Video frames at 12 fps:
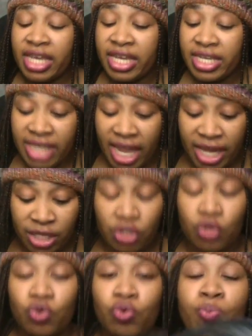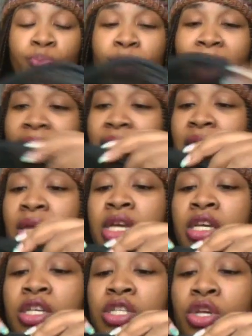is a two pack.
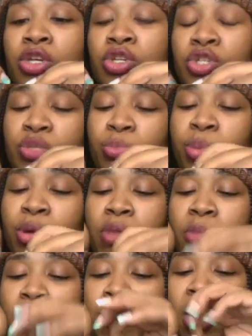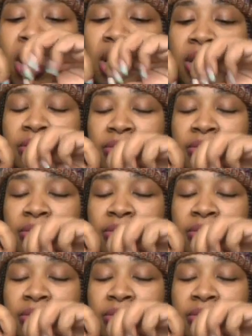So you just pull them apart